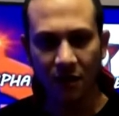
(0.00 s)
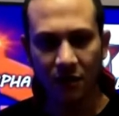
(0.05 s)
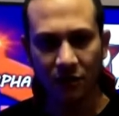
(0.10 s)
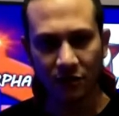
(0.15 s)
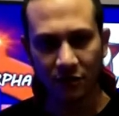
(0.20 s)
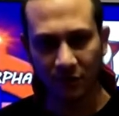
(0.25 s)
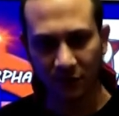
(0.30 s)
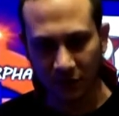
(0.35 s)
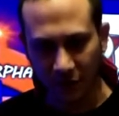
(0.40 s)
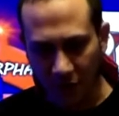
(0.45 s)

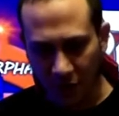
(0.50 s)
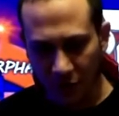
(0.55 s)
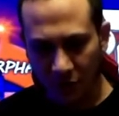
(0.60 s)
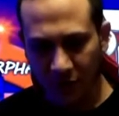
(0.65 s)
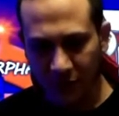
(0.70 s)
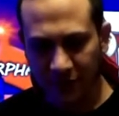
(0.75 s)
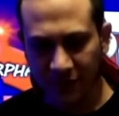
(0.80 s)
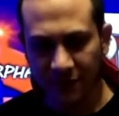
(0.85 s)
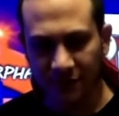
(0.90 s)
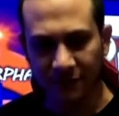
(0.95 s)
The
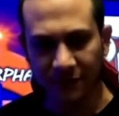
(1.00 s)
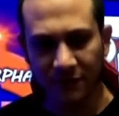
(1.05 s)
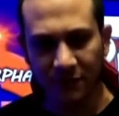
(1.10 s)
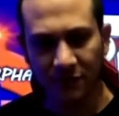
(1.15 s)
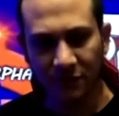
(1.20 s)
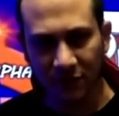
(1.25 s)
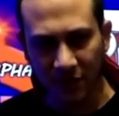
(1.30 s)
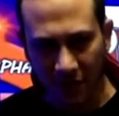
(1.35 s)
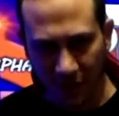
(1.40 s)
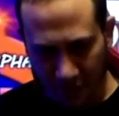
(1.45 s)
lowest of the
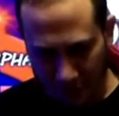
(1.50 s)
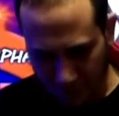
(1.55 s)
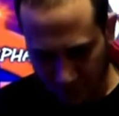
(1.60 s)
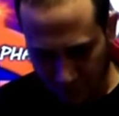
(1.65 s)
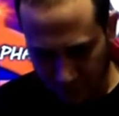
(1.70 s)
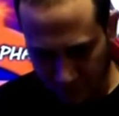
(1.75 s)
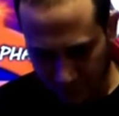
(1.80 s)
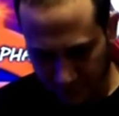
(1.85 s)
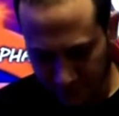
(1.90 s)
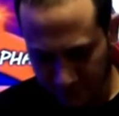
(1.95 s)
low